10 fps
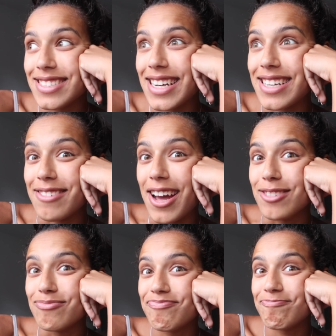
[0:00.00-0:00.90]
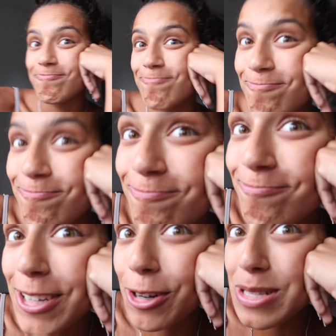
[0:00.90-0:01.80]
I don't know,
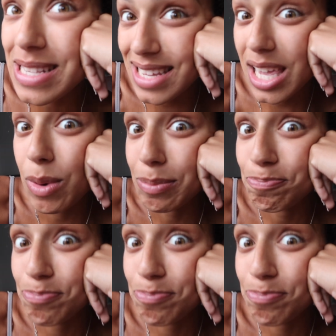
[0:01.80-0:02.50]
it's a sticky one.